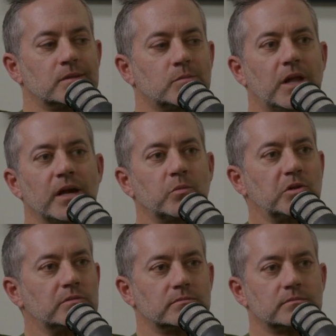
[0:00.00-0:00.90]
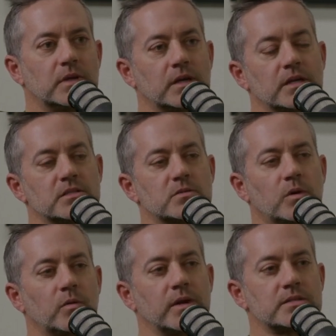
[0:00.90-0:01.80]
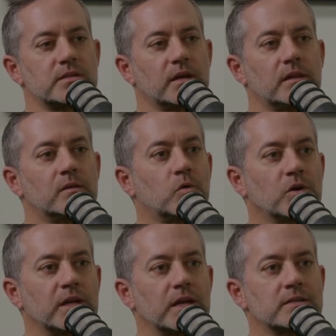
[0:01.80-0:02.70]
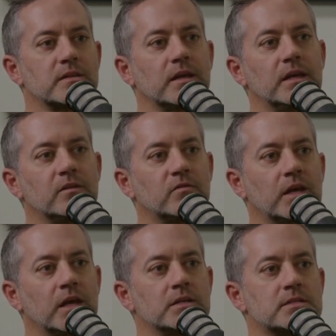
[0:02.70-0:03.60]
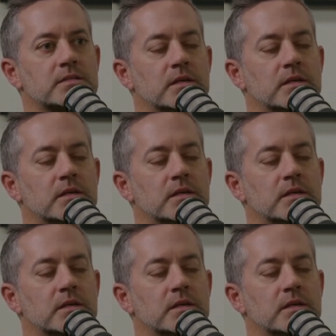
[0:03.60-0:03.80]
pliable i guess is one way to say it in the mornings and the evenings